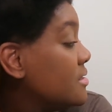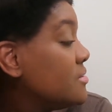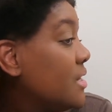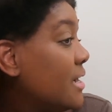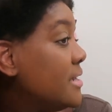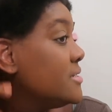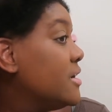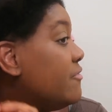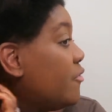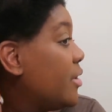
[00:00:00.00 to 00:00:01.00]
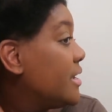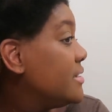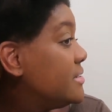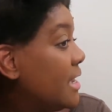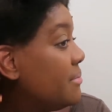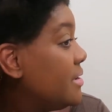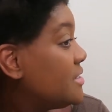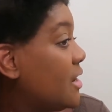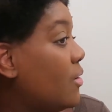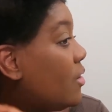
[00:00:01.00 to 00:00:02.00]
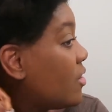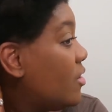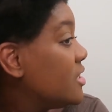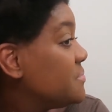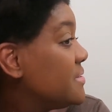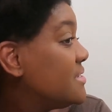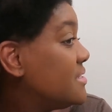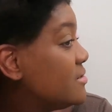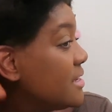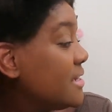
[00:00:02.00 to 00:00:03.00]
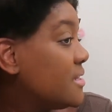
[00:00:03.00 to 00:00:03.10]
trying to avoid damage at all costs but still get